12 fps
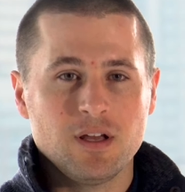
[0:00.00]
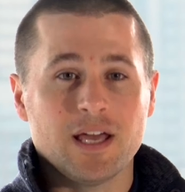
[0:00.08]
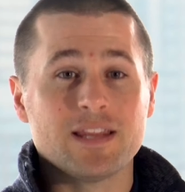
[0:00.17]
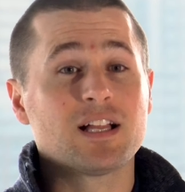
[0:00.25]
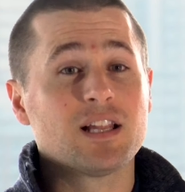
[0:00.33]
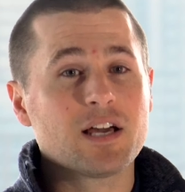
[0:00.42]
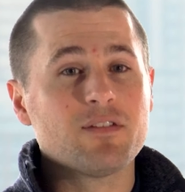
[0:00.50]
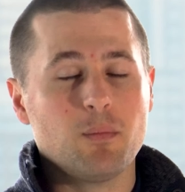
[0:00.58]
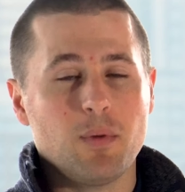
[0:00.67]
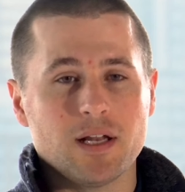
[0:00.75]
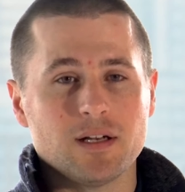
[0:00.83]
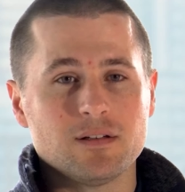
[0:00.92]
at the click of a
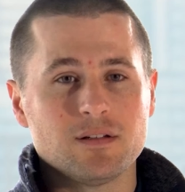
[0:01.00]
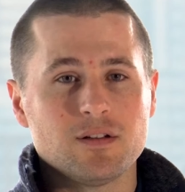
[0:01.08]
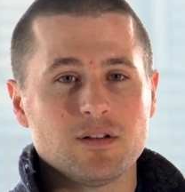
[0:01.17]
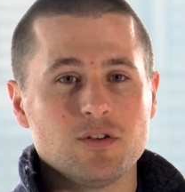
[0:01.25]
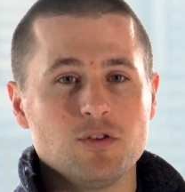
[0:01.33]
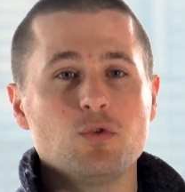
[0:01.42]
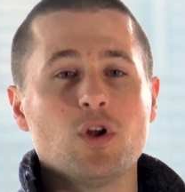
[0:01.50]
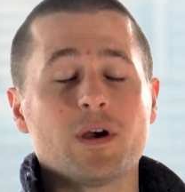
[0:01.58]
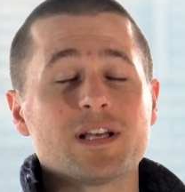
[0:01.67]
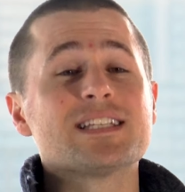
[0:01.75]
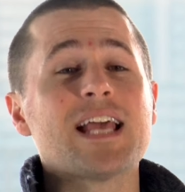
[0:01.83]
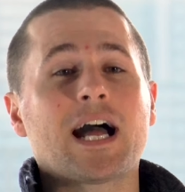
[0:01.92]
button, you know
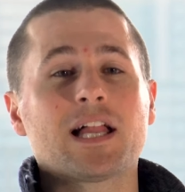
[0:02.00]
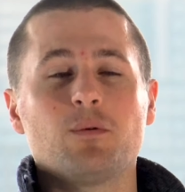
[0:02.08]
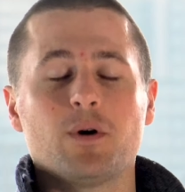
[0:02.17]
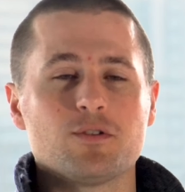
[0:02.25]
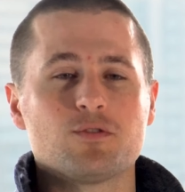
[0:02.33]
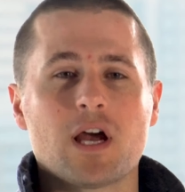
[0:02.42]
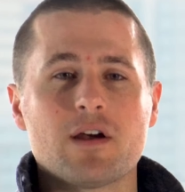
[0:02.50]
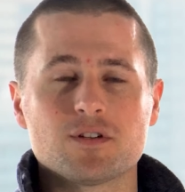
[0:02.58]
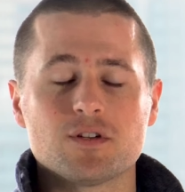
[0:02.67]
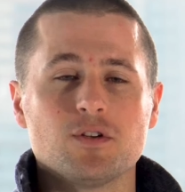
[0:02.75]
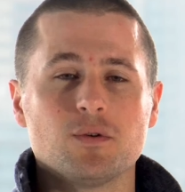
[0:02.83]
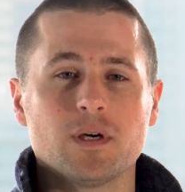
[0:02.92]
exactly what your drivers are
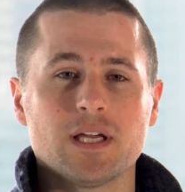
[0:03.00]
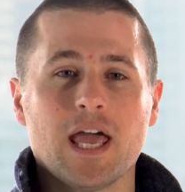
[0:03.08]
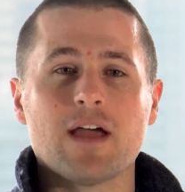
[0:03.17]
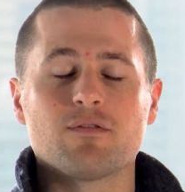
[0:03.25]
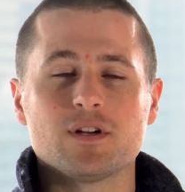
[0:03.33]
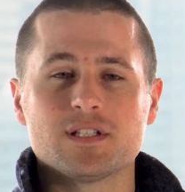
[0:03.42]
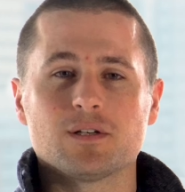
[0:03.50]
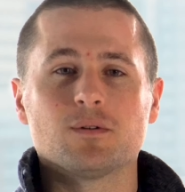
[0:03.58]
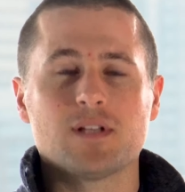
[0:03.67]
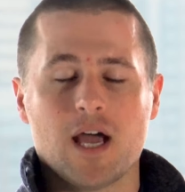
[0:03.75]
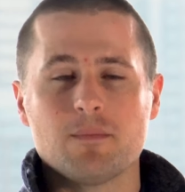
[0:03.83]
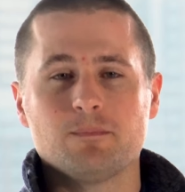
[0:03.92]
doing every single
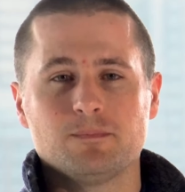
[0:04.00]
time.